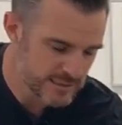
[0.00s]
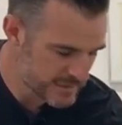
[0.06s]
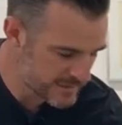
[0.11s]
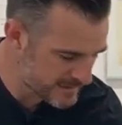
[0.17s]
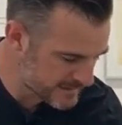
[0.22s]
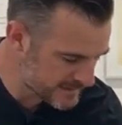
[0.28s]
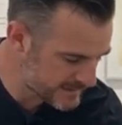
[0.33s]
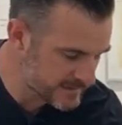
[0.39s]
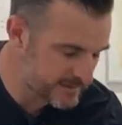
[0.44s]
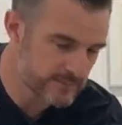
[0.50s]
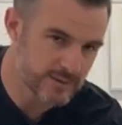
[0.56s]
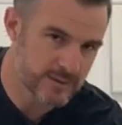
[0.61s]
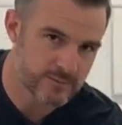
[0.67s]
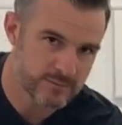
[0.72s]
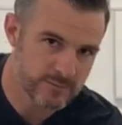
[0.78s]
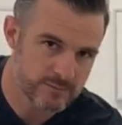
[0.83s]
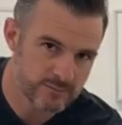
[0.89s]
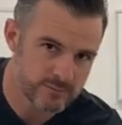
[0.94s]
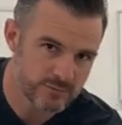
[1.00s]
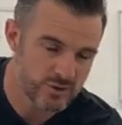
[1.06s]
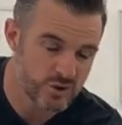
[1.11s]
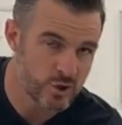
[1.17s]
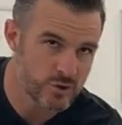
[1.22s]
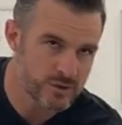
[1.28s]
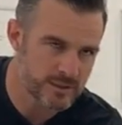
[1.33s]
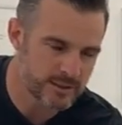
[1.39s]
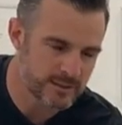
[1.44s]
is 700,
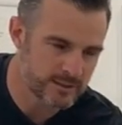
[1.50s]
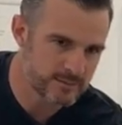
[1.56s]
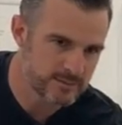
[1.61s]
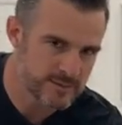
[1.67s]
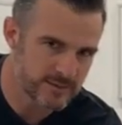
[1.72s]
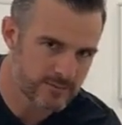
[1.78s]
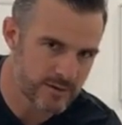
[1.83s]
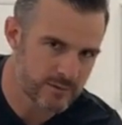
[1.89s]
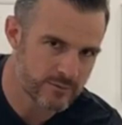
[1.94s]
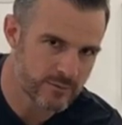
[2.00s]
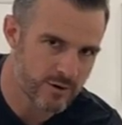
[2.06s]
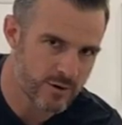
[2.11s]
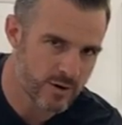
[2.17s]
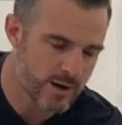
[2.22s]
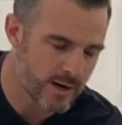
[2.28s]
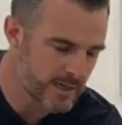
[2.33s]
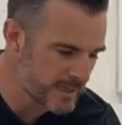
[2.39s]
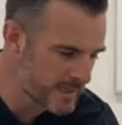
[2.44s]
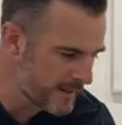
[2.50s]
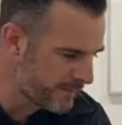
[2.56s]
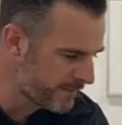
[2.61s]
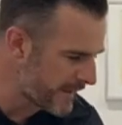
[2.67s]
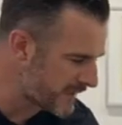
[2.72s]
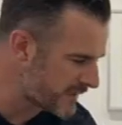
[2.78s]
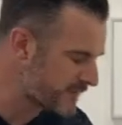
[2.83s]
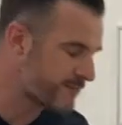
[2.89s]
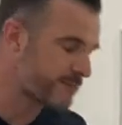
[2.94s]
usually 700 high.
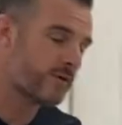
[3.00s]
That's